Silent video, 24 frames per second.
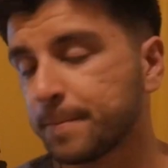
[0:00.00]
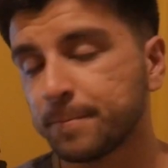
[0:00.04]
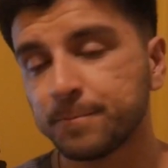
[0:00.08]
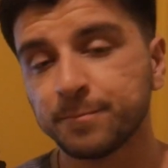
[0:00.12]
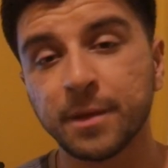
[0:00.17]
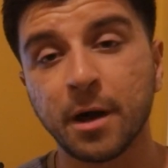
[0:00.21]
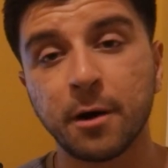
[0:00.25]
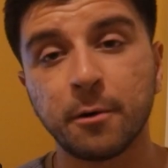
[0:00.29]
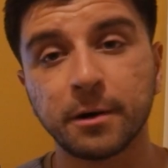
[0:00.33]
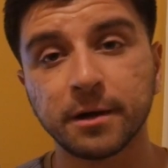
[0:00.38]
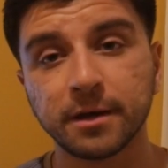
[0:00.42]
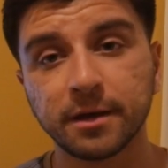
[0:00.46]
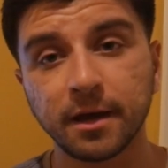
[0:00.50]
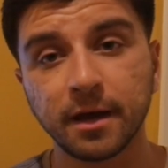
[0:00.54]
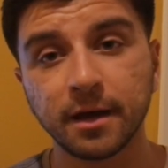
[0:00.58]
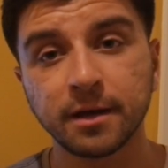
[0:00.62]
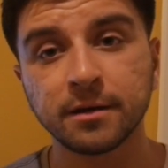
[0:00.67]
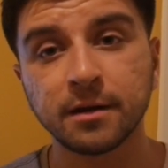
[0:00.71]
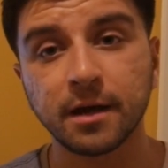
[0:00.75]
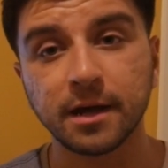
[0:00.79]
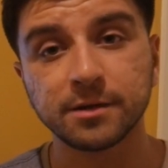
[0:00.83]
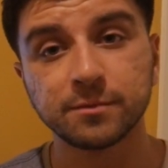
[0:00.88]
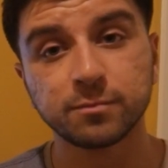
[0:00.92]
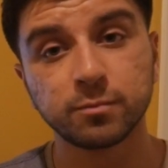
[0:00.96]
Now, again,
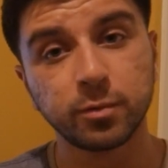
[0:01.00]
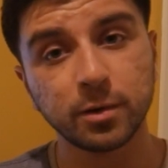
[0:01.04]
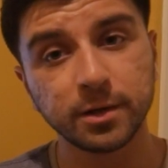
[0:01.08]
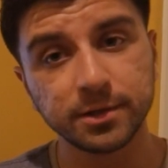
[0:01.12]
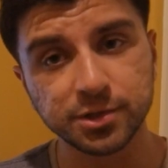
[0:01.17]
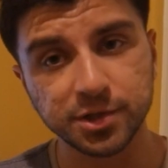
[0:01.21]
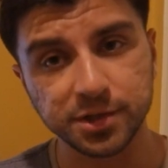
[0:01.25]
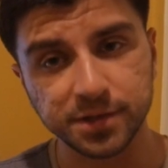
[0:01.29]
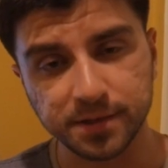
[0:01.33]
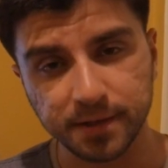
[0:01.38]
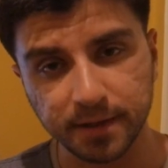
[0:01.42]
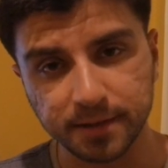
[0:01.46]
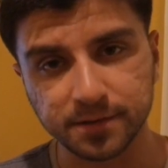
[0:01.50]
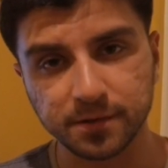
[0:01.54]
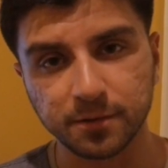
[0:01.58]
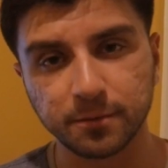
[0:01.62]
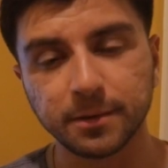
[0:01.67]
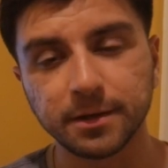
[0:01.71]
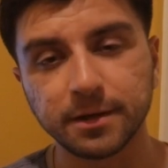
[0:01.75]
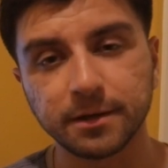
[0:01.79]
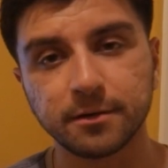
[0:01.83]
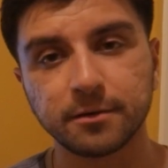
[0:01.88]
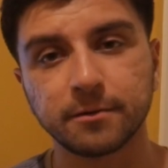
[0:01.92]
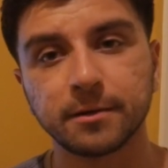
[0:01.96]
I would just like to
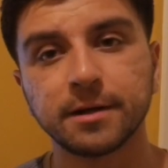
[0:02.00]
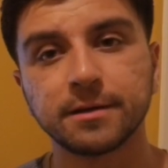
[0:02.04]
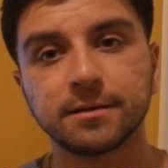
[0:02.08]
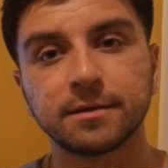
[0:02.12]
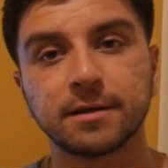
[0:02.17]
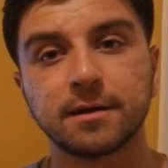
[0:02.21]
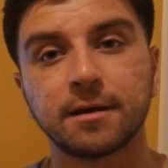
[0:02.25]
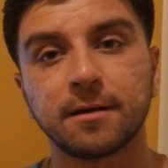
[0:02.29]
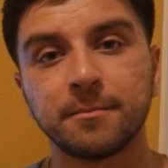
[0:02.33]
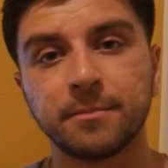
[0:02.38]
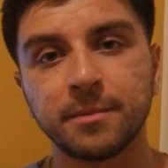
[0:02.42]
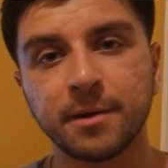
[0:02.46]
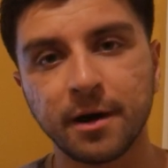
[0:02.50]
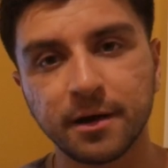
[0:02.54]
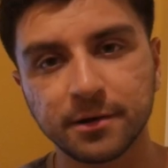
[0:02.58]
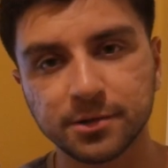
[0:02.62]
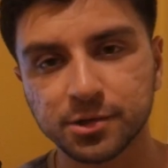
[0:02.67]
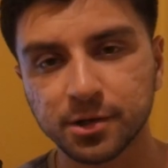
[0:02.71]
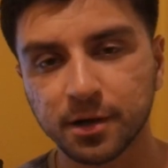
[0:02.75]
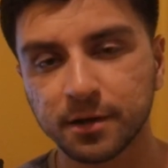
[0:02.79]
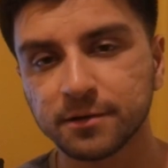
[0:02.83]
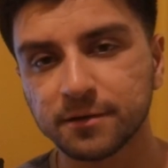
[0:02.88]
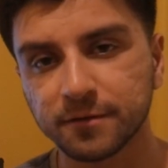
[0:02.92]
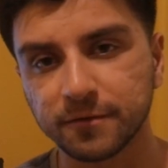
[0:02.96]
reiterate that I'm not
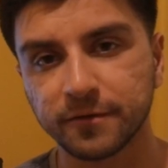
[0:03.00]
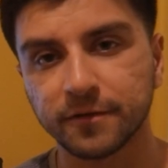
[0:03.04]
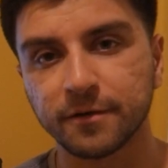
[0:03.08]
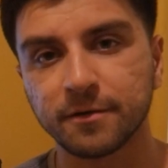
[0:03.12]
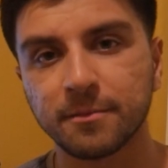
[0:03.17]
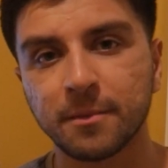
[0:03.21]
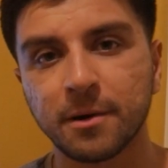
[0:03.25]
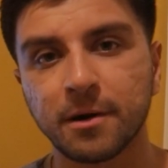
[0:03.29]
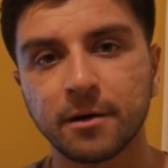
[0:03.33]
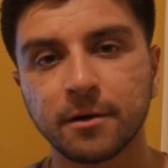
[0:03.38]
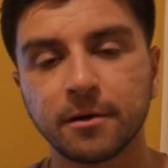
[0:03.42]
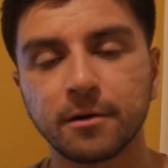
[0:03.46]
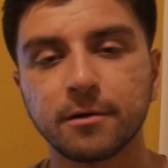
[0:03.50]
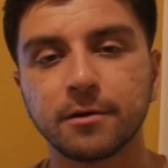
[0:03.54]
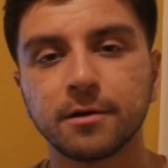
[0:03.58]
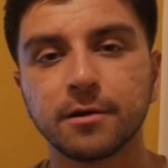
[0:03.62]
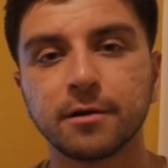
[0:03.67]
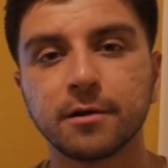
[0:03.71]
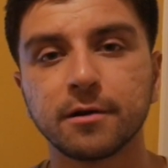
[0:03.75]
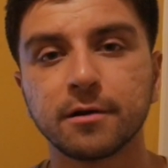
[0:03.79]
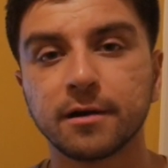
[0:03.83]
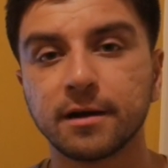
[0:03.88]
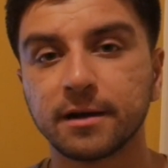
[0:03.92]
trying to fearmonger here.